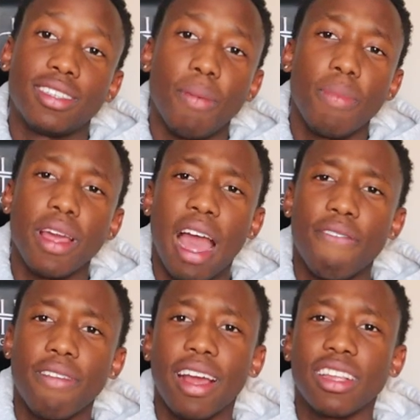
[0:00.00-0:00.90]
something
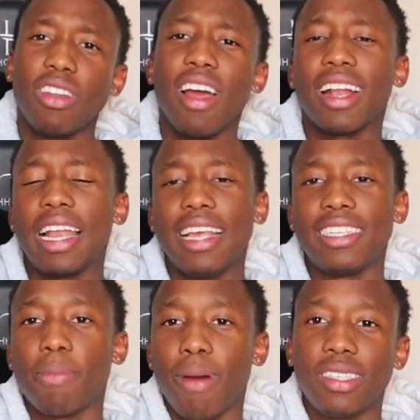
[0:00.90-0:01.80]
I feel like it's not a
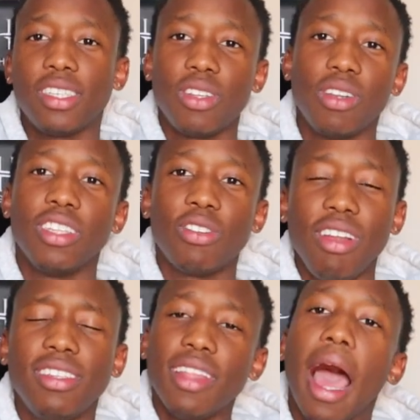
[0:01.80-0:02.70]
classic, but just it's
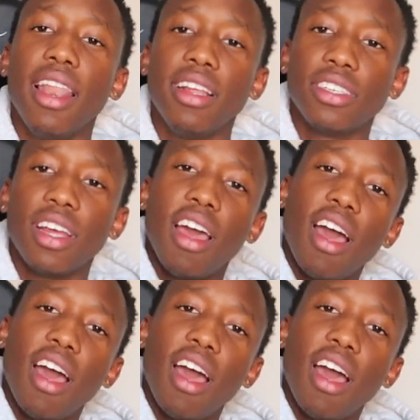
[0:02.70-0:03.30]
really stylish.